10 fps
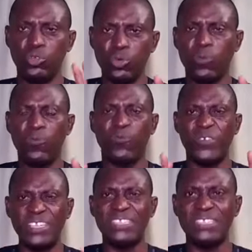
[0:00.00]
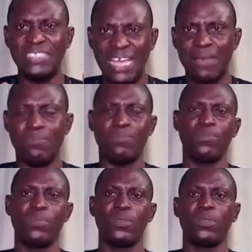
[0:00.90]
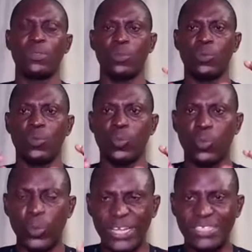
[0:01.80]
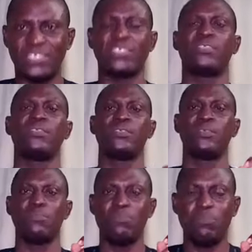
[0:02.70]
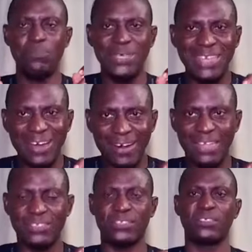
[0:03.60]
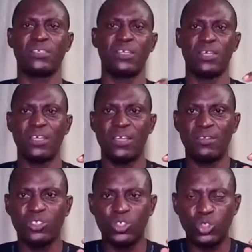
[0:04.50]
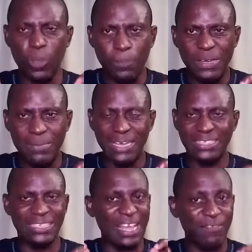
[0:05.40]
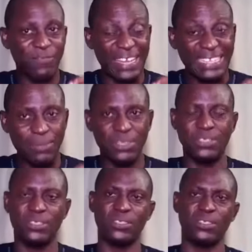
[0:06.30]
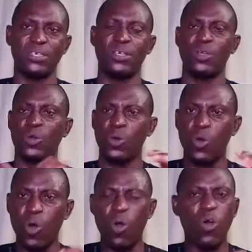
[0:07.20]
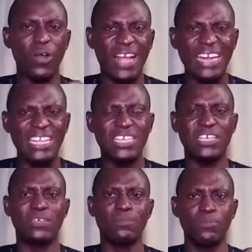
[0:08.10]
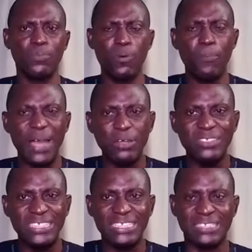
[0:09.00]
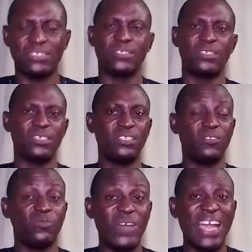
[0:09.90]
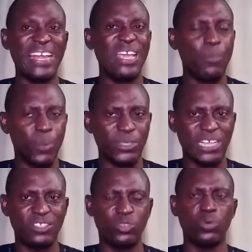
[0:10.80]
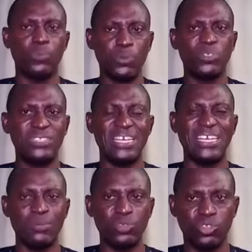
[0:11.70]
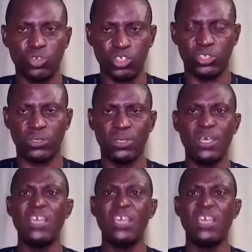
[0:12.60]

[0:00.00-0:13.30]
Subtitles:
you feed them with minerals, supplements like vitamins or organic probiotics. It's very important to boost their immune structure.